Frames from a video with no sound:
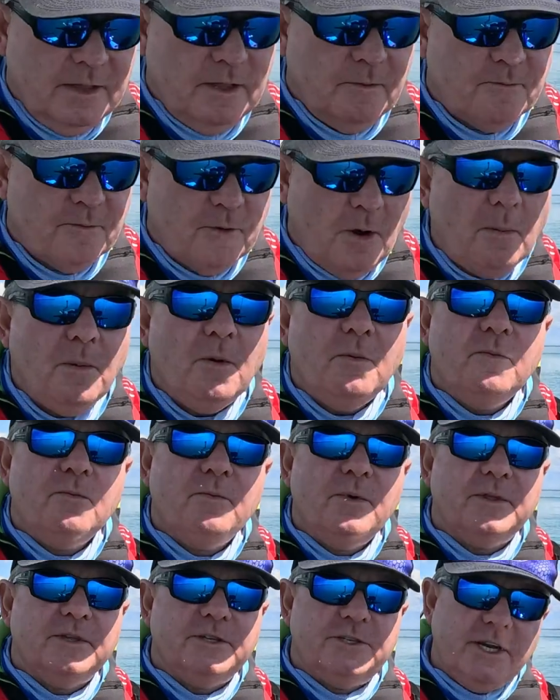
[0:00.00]
The
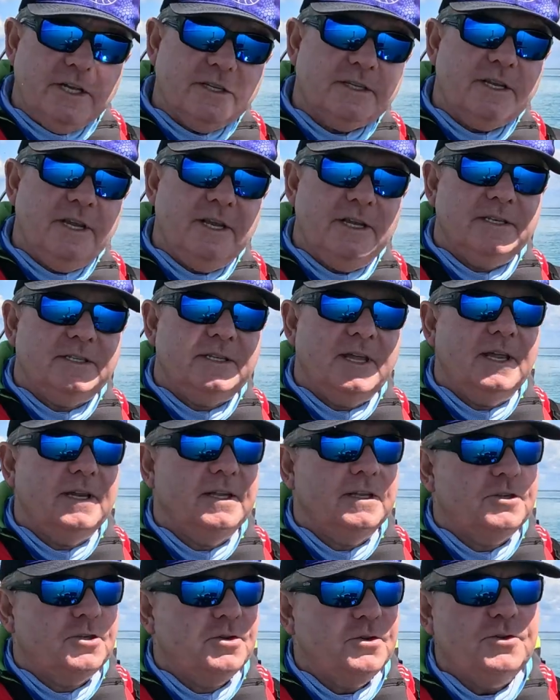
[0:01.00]
problem with a jet ski is
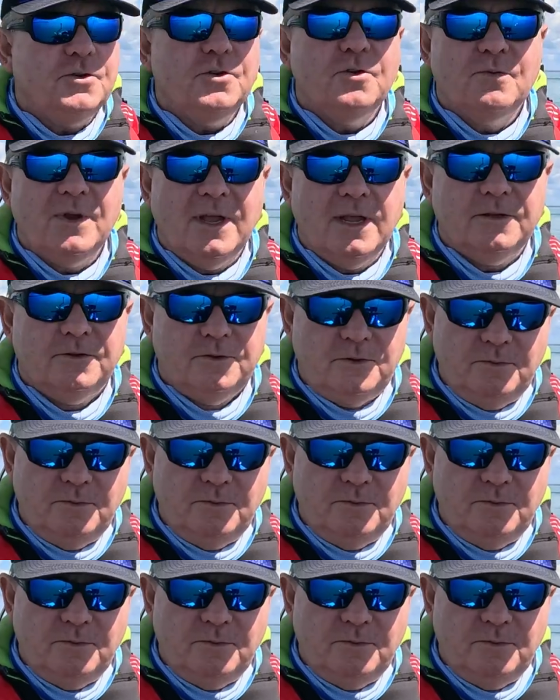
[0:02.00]
that should you